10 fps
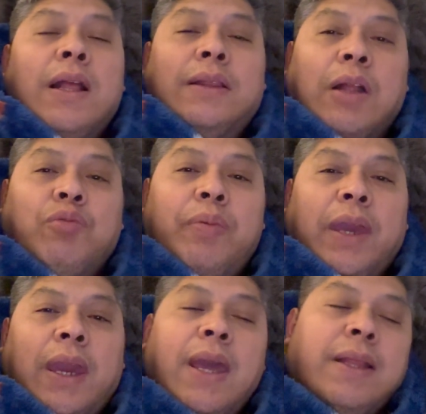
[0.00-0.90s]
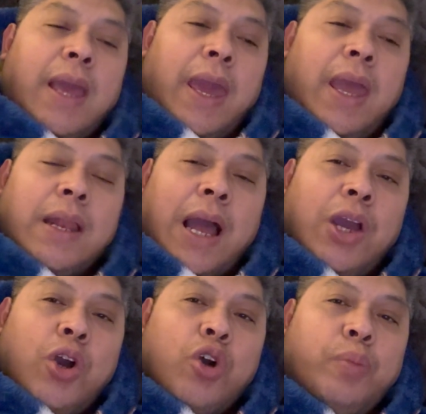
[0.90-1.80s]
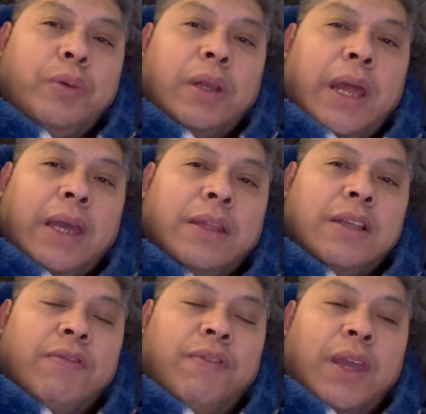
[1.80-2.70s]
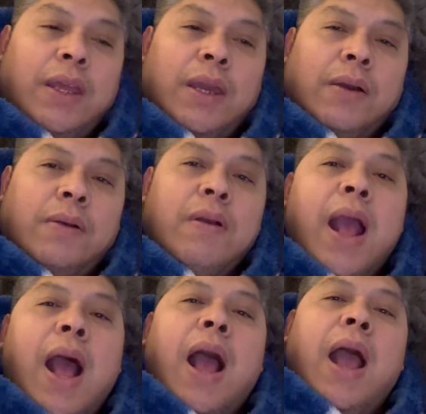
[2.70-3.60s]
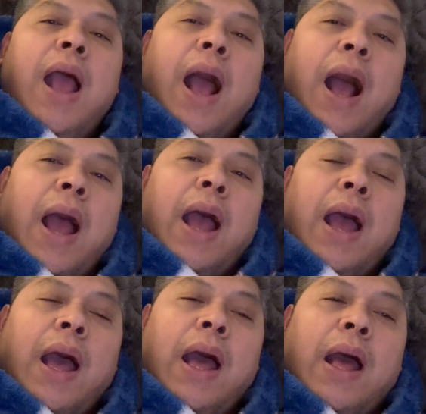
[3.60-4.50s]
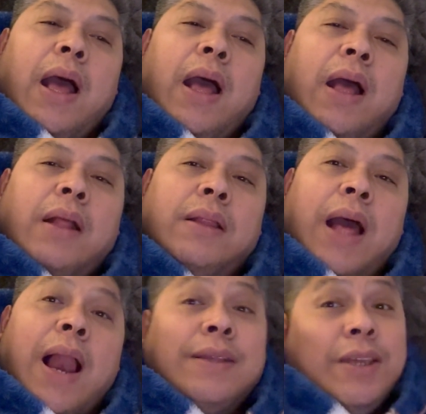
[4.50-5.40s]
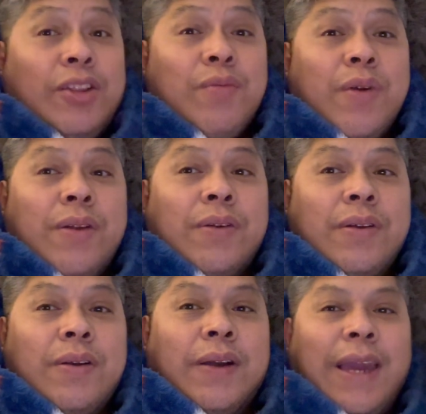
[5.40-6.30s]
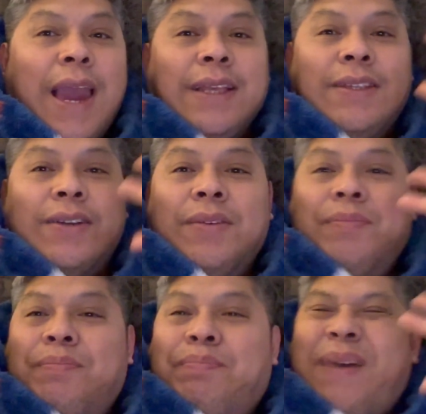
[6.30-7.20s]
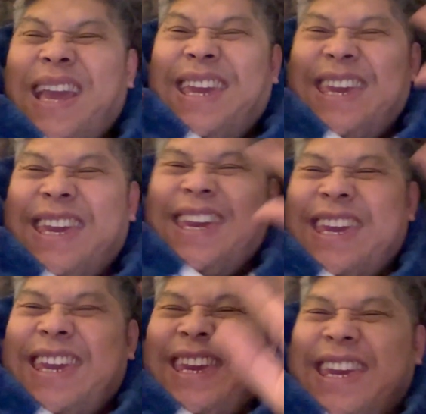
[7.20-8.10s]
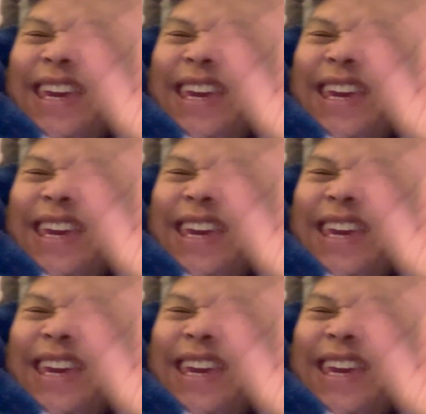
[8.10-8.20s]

that would be it, and I hope you like this video, and I'll see you tomorrow. Okay guys, so bye.